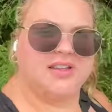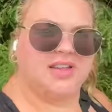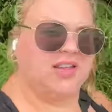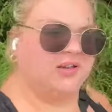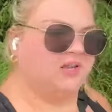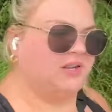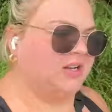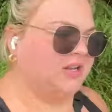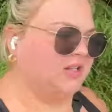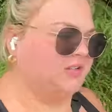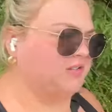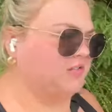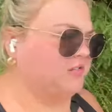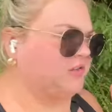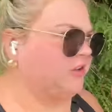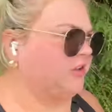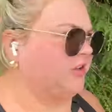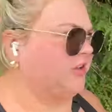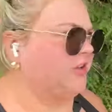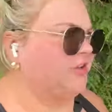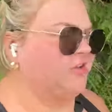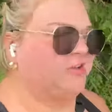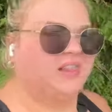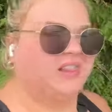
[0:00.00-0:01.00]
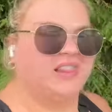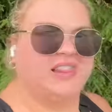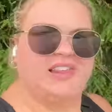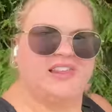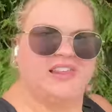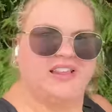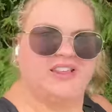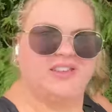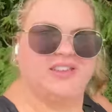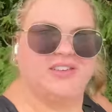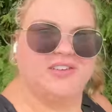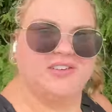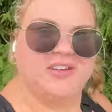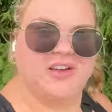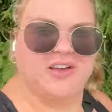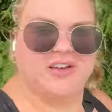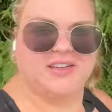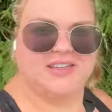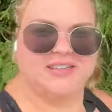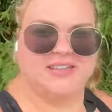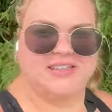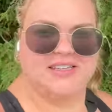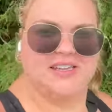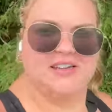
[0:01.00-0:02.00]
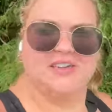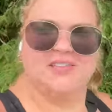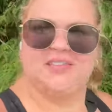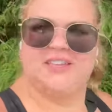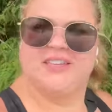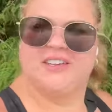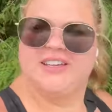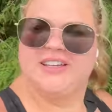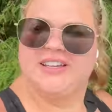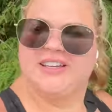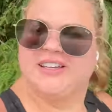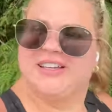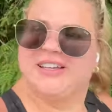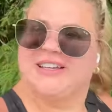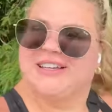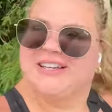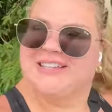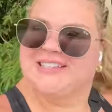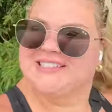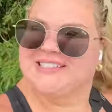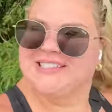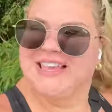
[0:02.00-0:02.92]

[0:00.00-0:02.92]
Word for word: anyone else struggle with letting their dog sniff? It's